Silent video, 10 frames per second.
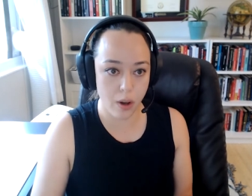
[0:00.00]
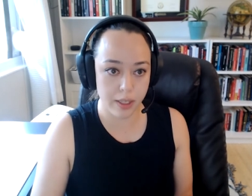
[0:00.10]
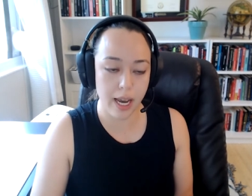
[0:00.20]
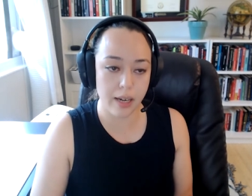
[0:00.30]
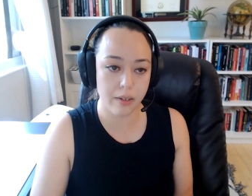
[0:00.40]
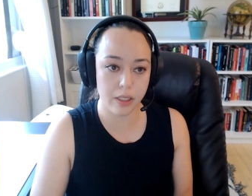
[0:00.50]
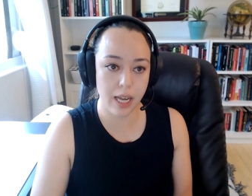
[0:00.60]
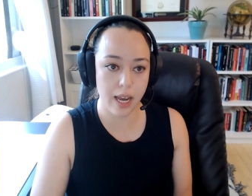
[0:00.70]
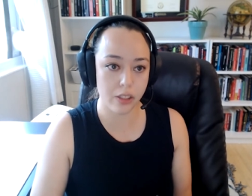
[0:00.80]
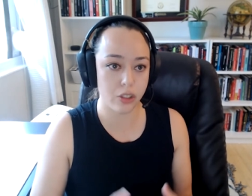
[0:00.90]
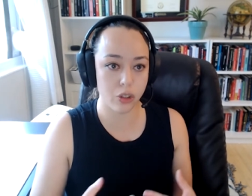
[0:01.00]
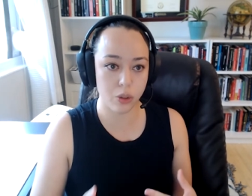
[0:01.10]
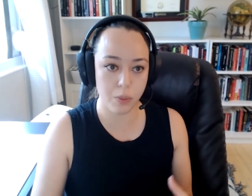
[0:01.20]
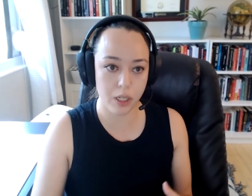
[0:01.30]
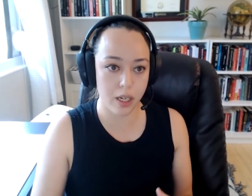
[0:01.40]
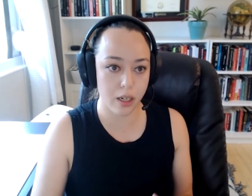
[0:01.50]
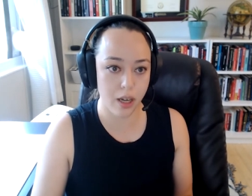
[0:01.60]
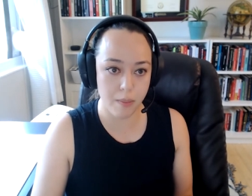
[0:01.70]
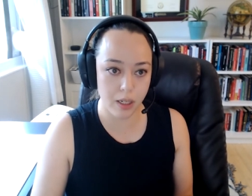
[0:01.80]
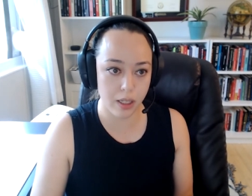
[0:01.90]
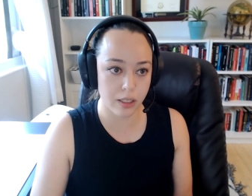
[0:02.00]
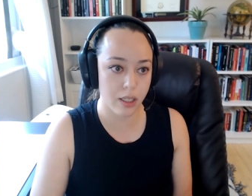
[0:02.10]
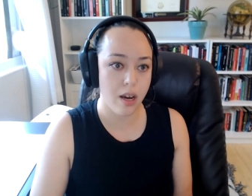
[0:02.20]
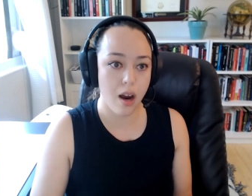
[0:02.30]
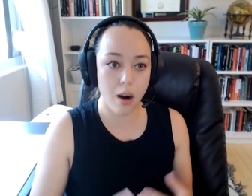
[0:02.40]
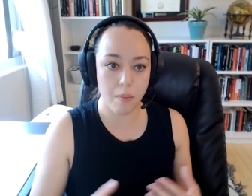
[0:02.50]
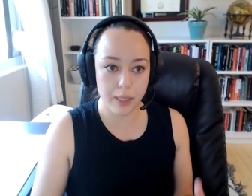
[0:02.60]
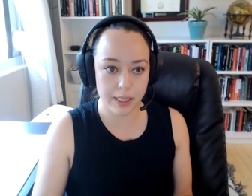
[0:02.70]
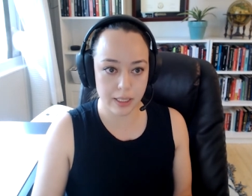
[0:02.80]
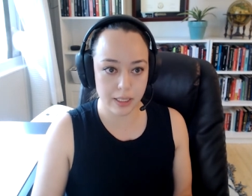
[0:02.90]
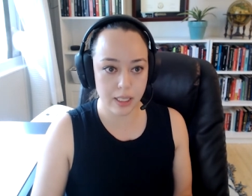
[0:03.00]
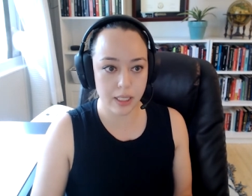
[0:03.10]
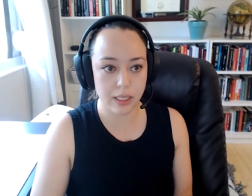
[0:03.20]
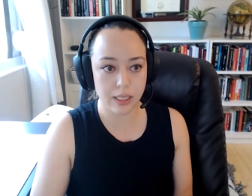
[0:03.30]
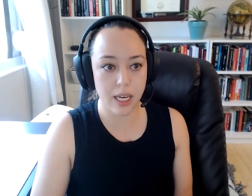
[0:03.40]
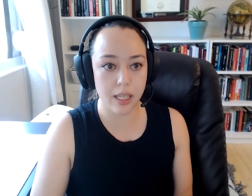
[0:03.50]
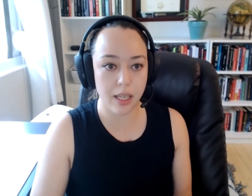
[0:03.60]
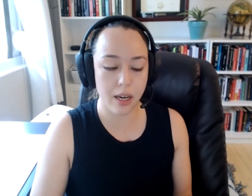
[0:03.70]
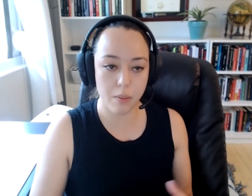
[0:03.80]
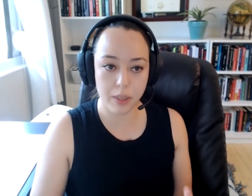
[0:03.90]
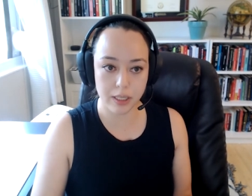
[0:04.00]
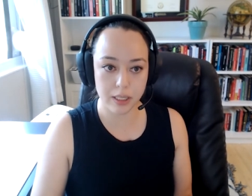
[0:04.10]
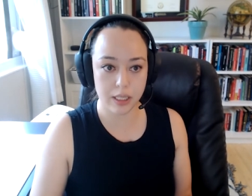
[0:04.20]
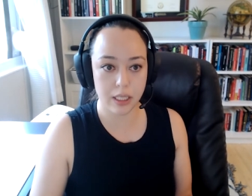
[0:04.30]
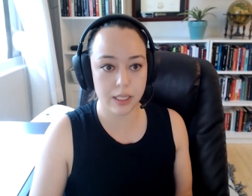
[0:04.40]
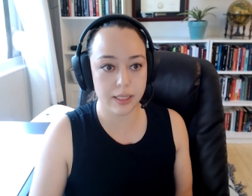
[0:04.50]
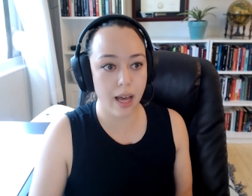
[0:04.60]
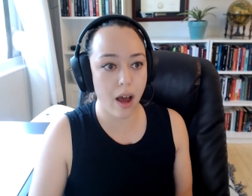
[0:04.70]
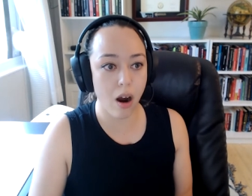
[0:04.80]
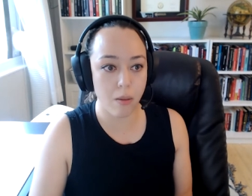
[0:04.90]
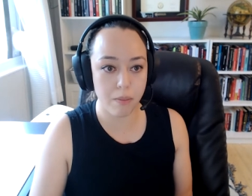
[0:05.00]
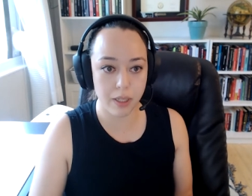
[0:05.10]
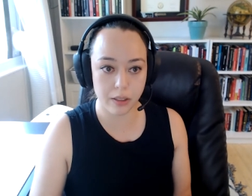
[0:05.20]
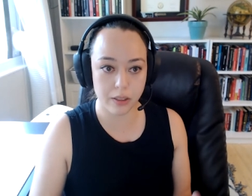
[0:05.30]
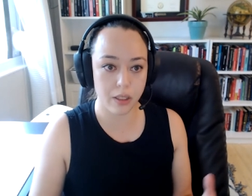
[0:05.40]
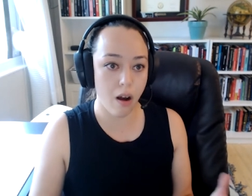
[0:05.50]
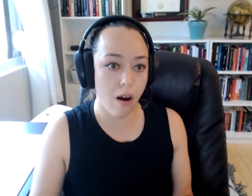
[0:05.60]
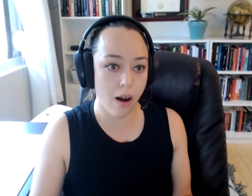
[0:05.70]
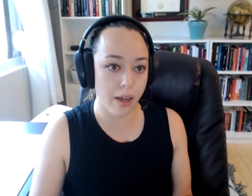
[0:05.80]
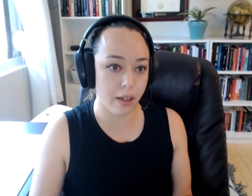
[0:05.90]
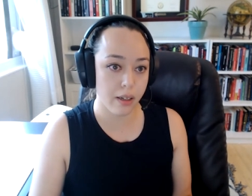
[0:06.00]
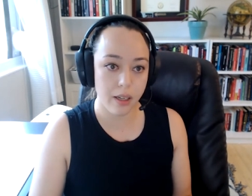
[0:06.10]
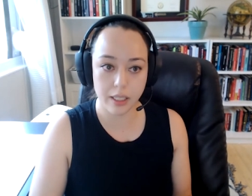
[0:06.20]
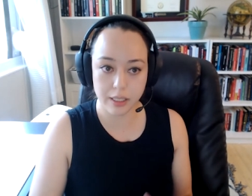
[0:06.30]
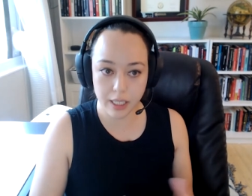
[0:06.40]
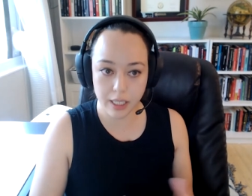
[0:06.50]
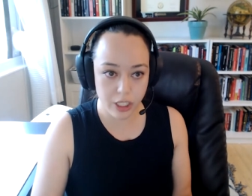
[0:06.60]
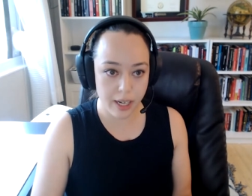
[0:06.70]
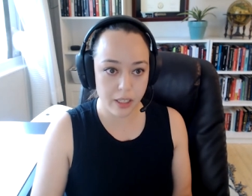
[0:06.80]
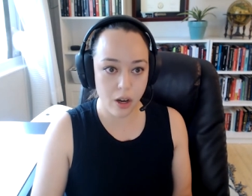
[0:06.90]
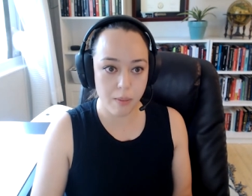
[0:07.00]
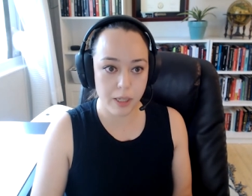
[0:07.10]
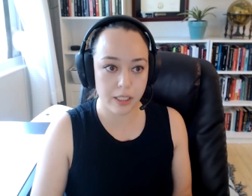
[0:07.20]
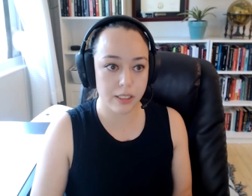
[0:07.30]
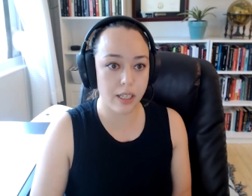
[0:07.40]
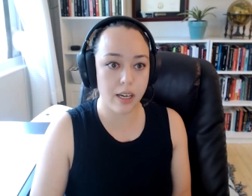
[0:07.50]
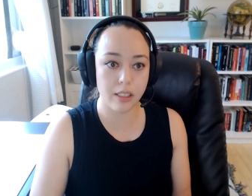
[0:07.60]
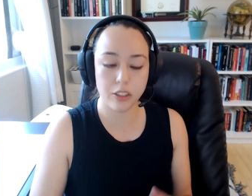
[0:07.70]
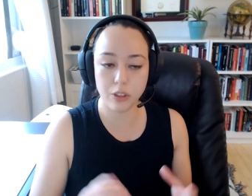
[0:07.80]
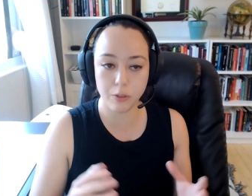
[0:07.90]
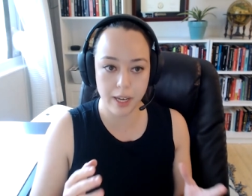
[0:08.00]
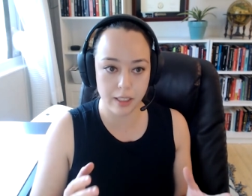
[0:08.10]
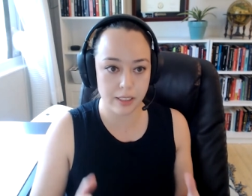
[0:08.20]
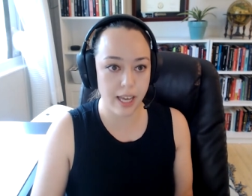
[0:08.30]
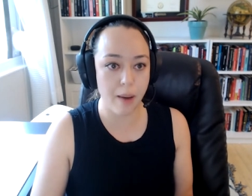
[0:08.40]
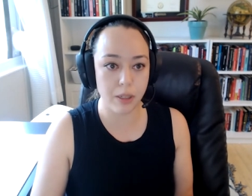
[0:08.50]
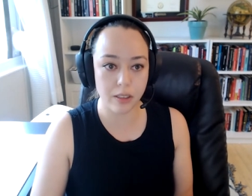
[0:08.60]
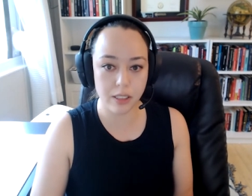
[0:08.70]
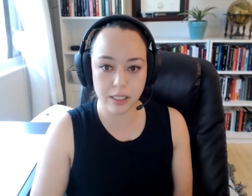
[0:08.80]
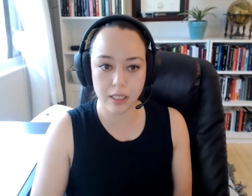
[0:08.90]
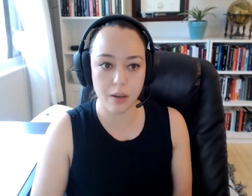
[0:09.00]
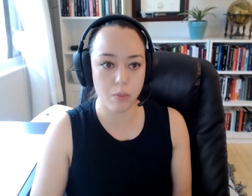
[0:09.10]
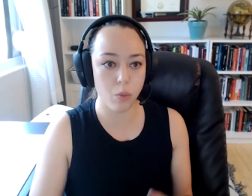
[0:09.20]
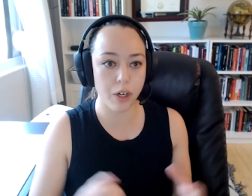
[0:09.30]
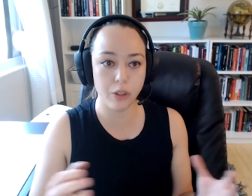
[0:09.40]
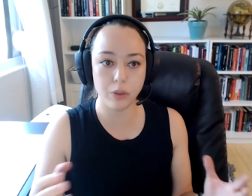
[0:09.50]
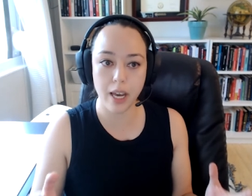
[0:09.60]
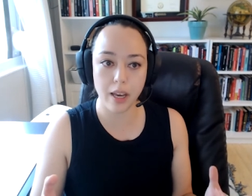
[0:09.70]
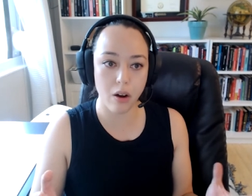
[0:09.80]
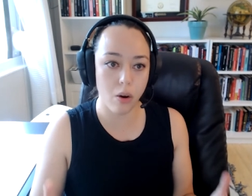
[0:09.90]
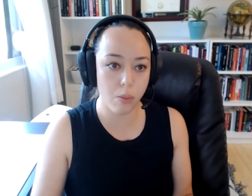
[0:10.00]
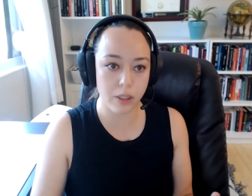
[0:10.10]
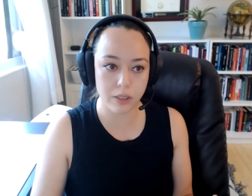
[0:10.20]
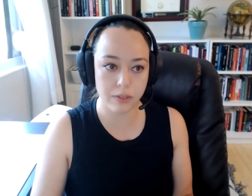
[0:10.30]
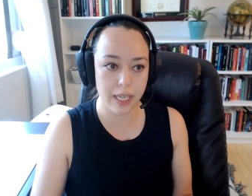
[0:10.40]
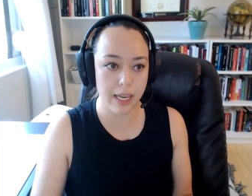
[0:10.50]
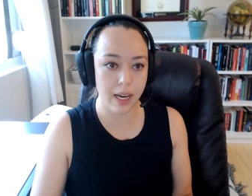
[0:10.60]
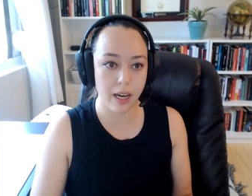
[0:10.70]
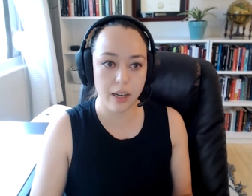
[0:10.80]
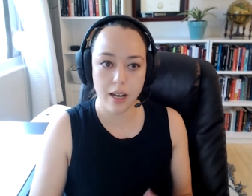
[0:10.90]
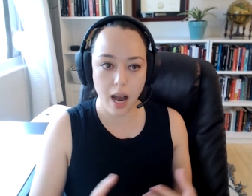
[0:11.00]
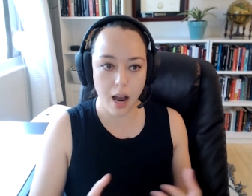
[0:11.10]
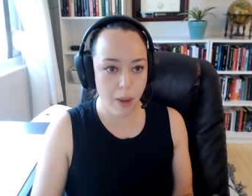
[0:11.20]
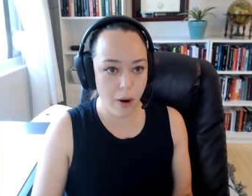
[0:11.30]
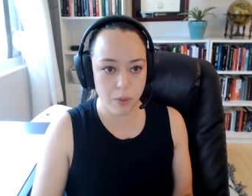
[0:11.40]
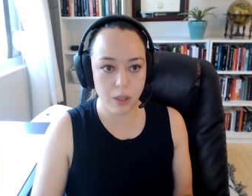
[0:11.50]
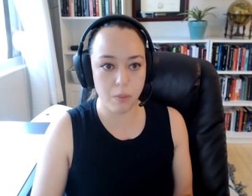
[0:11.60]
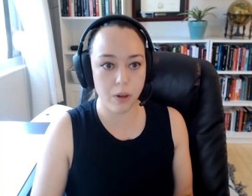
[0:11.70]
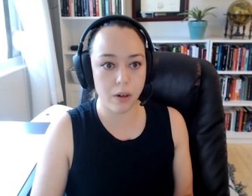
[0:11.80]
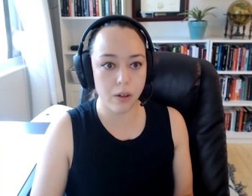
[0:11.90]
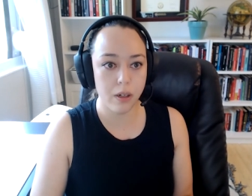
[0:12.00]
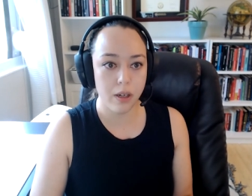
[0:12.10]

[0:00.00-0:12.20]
At the end of the day, social media companies are businesses, and they are businesses that are built on attention economics and surveillance capitalism, where you take a whole bunch of data about people,